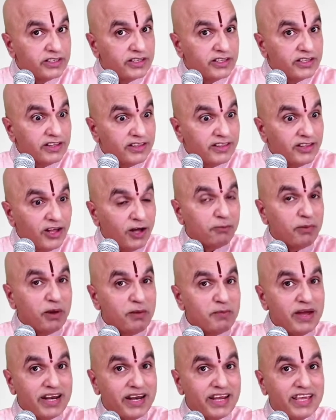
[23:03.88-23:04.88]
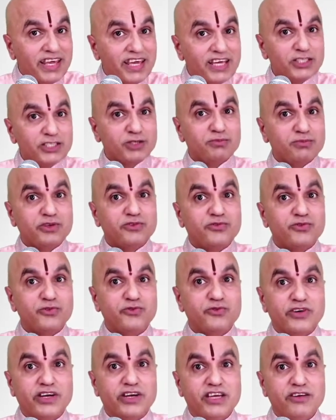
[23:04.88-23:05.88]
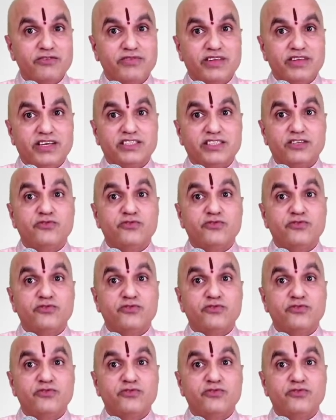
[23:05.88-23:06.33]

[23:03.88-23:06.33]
not by medication, but through forgiveness.